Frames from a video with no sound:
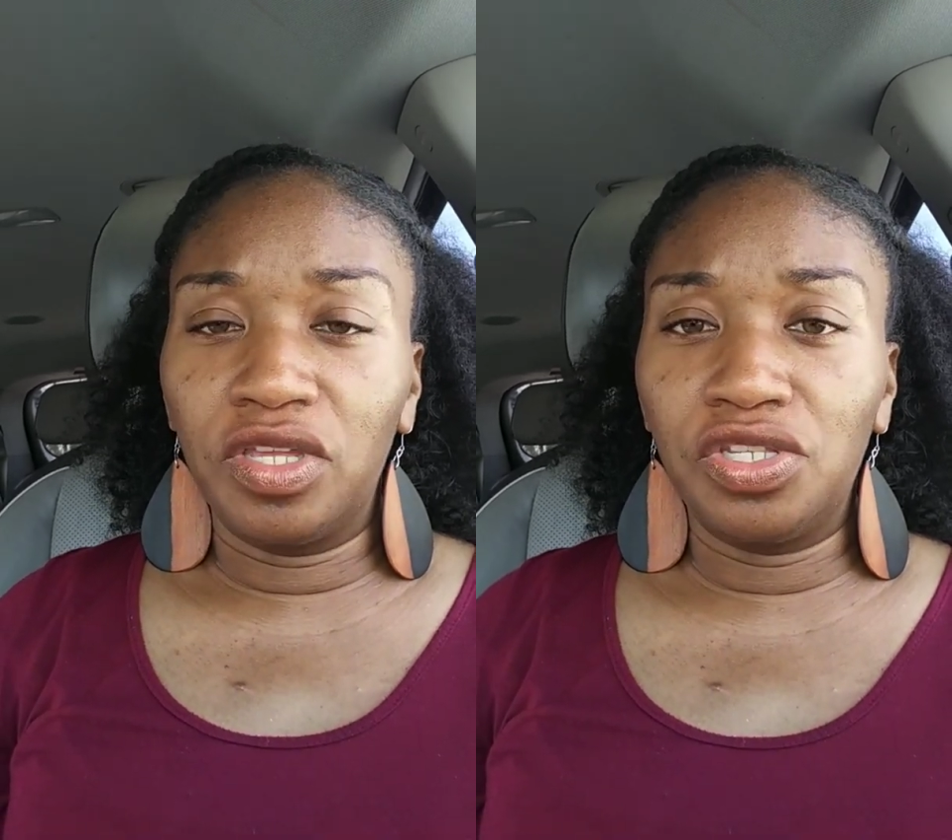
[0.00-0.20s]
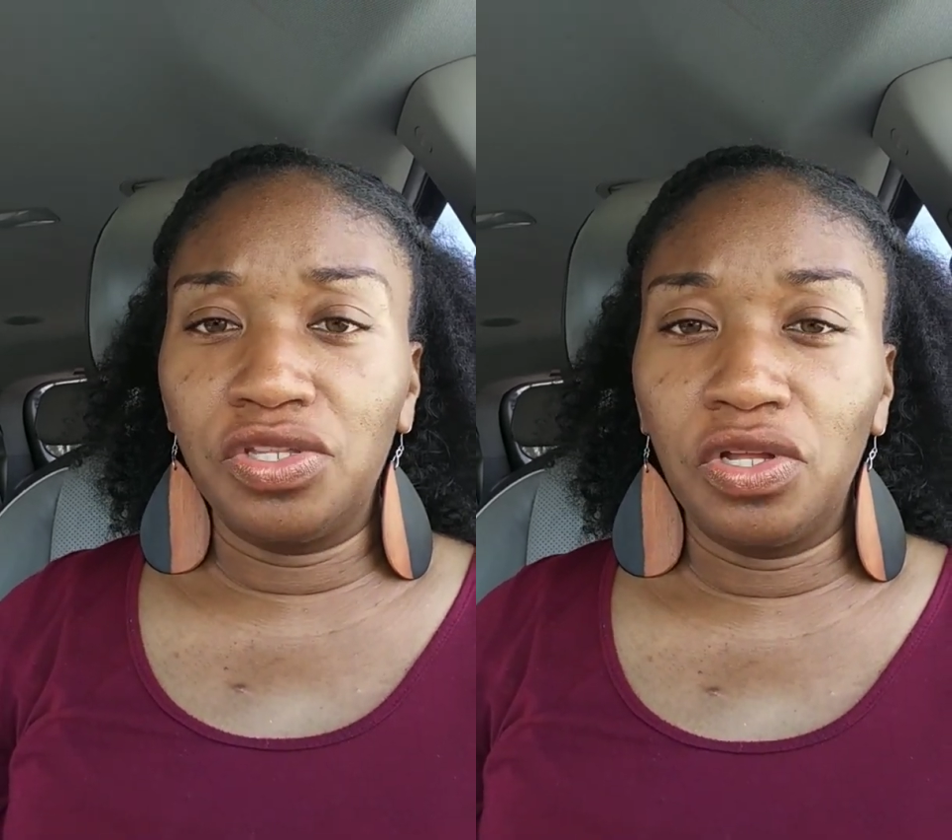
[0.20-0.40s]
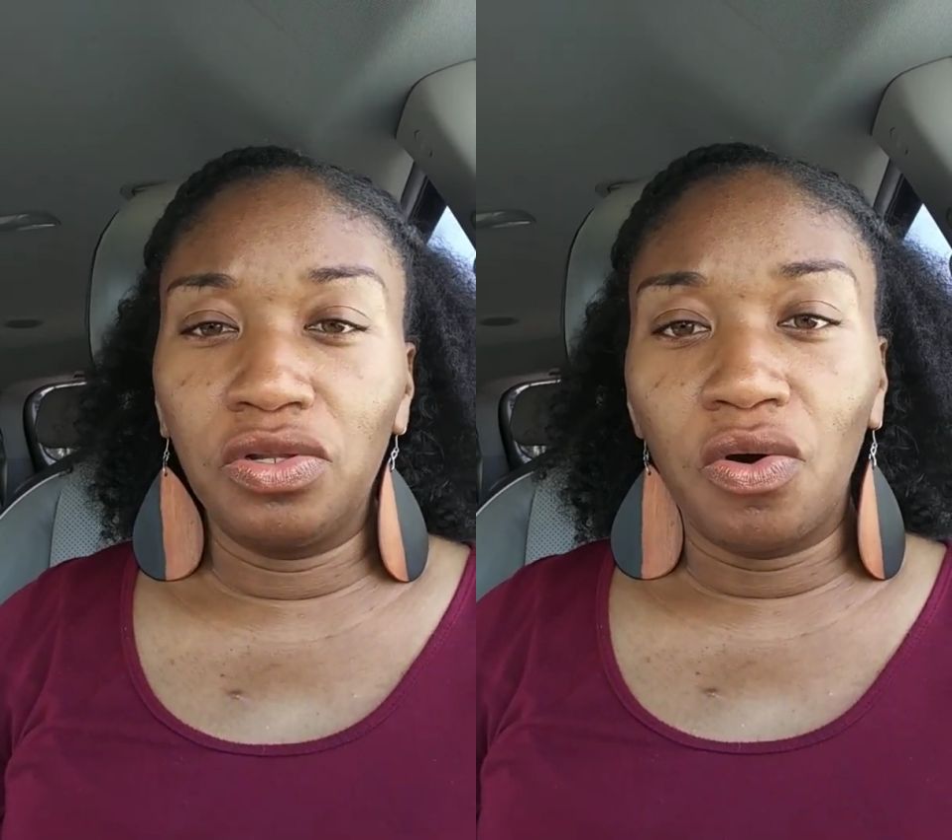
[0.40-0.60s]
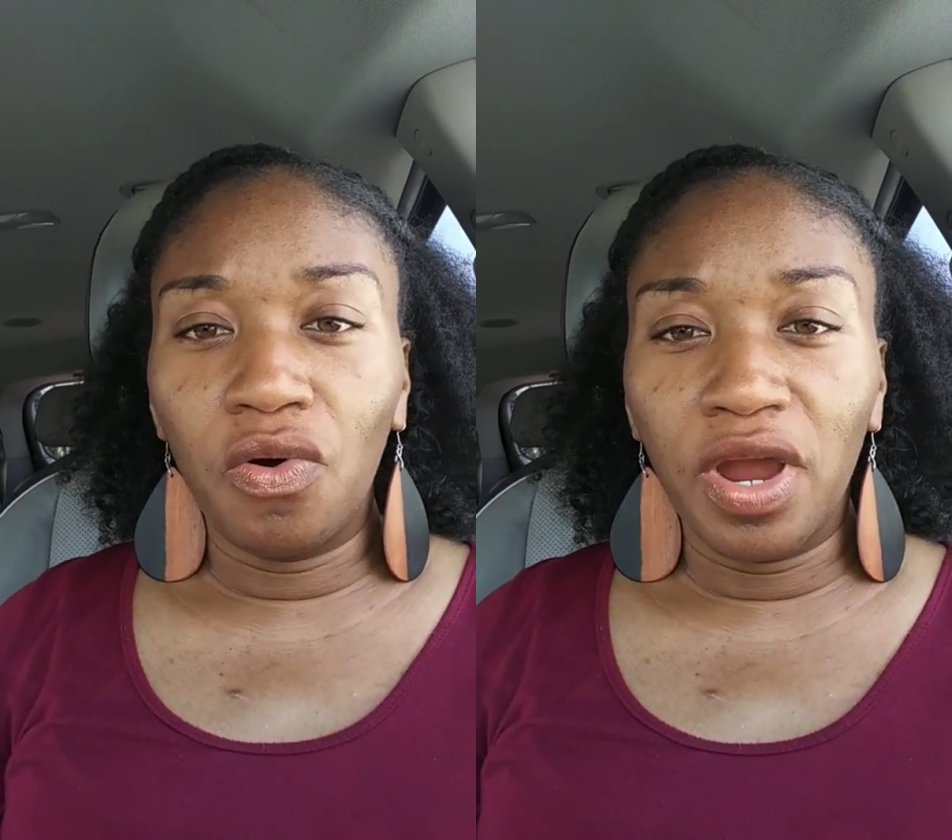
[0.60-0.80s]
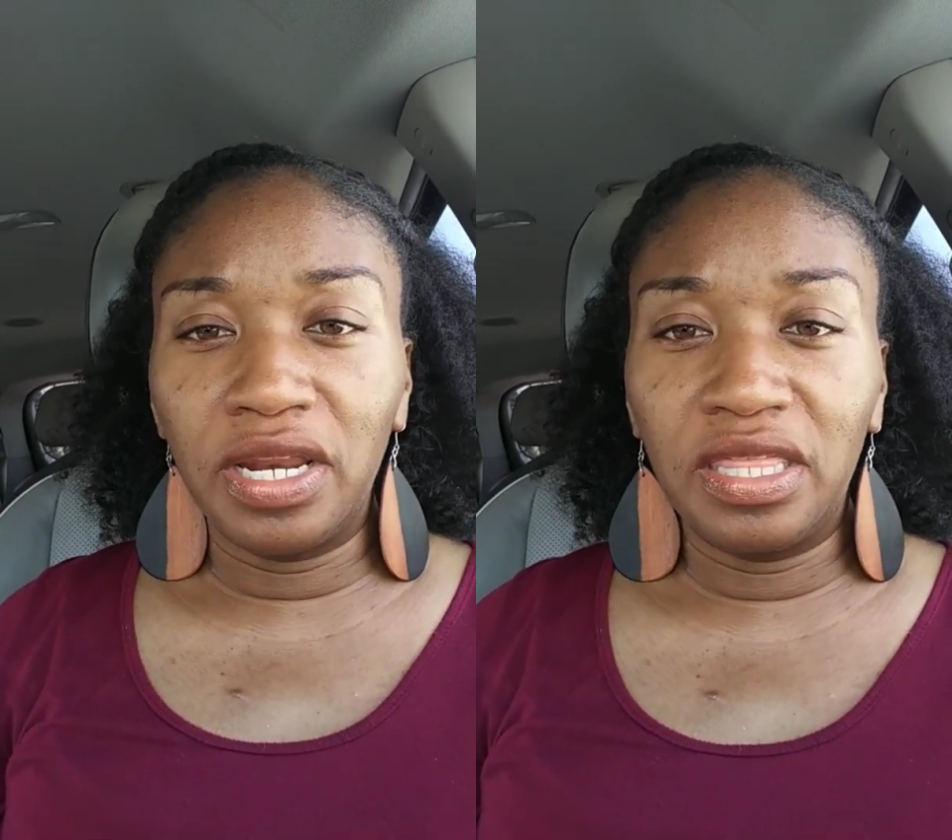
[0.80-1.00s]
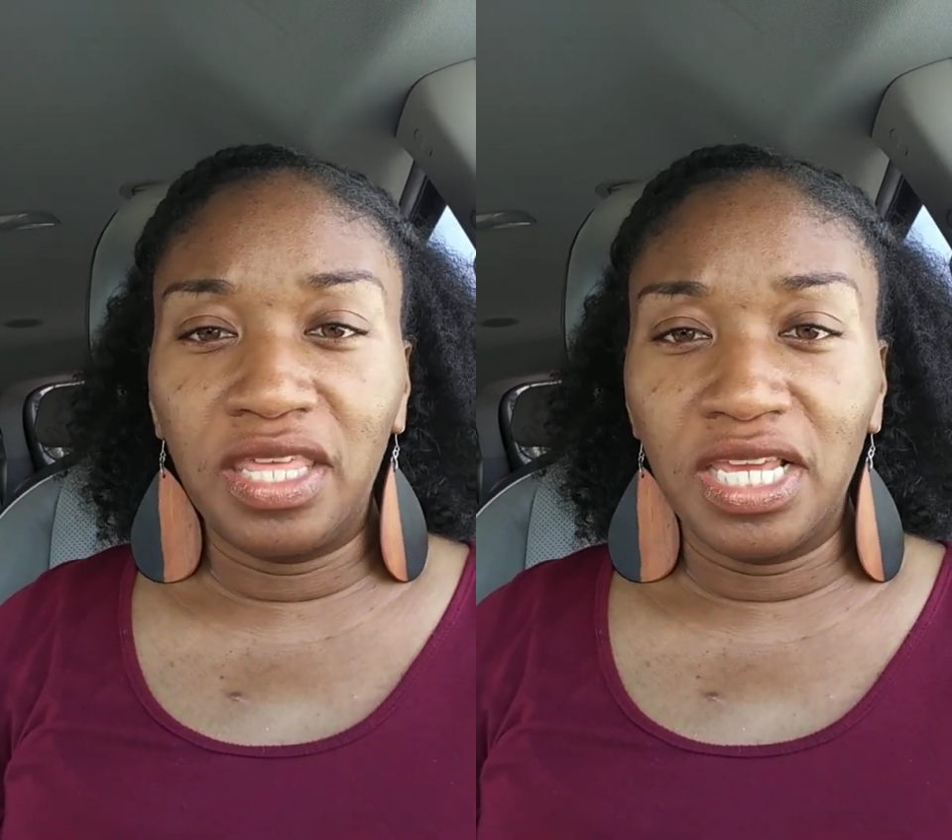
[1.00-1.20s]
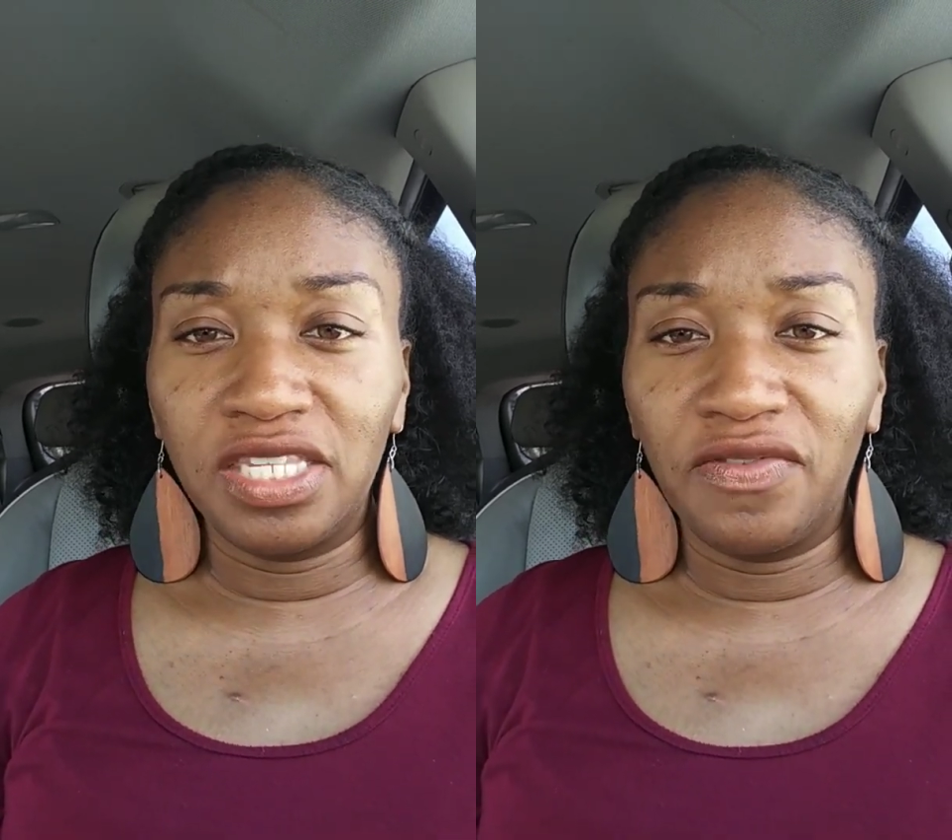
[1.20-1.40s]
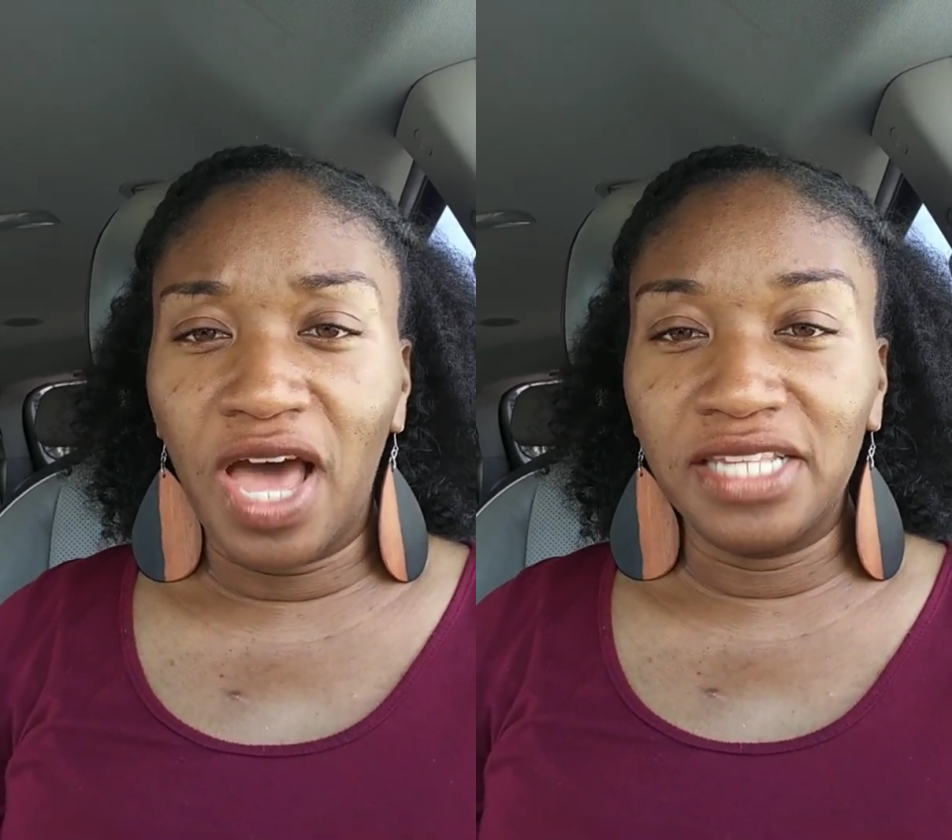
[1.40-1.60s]
to the Lord and the
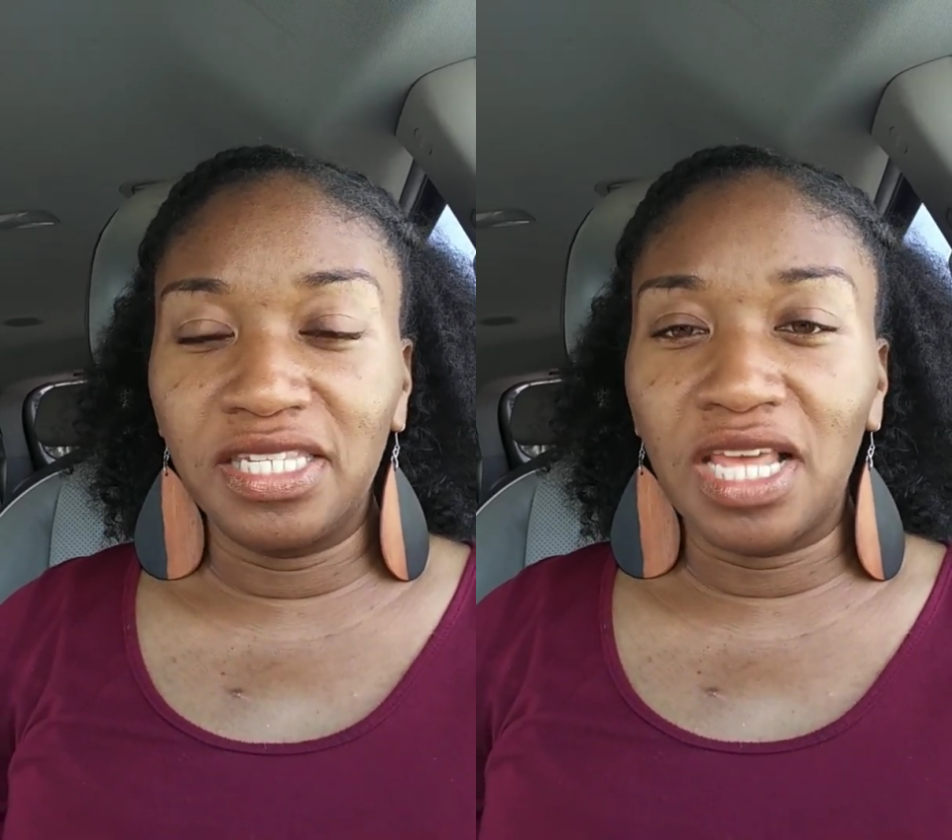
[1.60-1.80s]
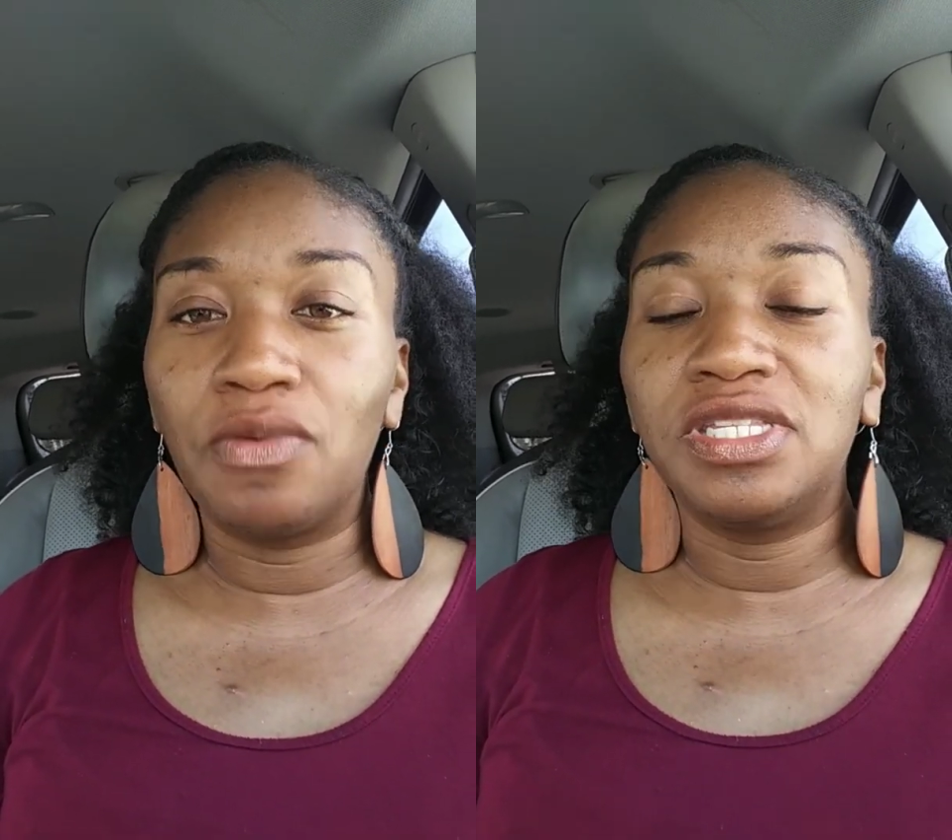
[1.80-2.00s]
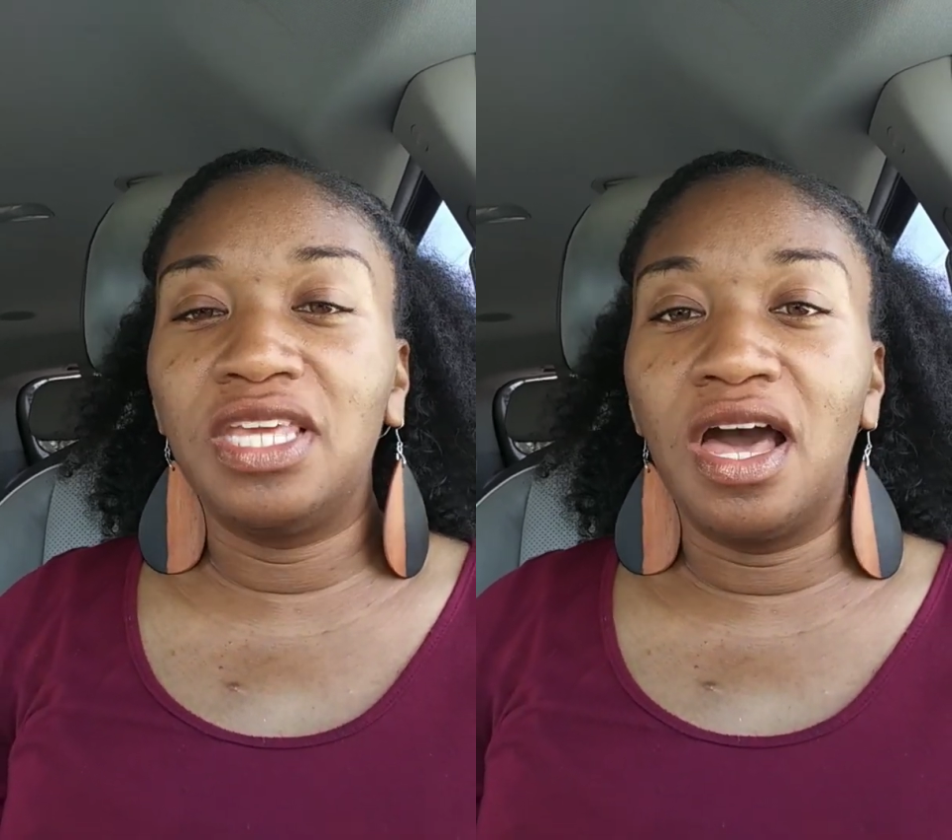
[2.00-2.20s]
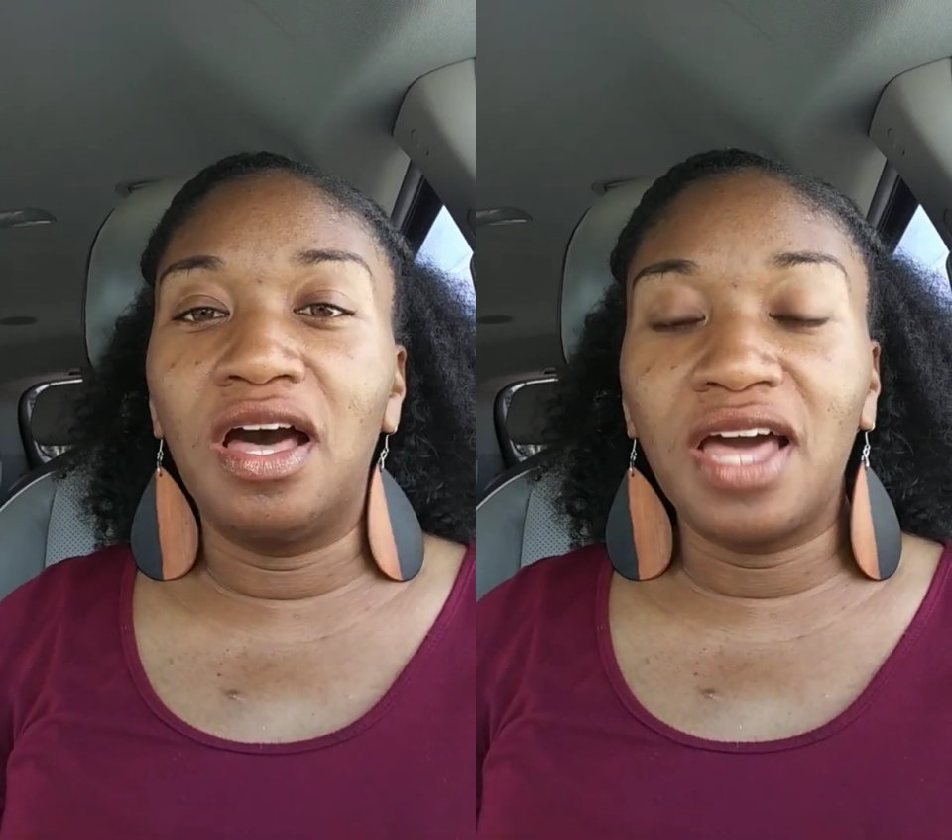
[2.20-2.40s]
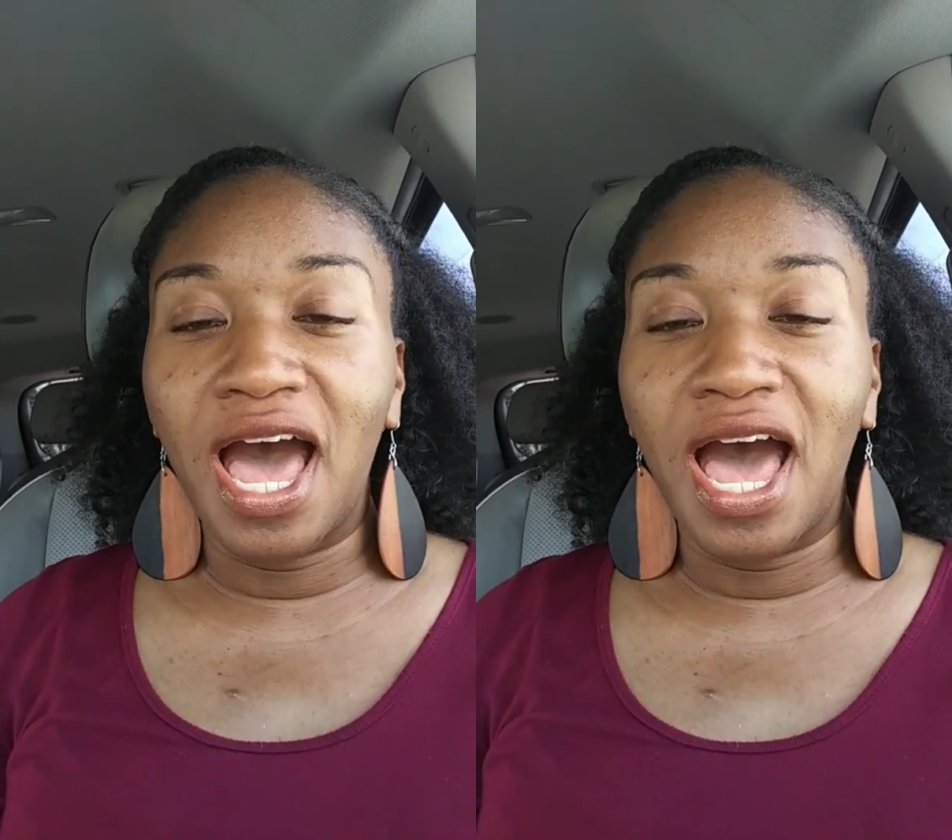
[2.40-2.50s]
things of God since I was young.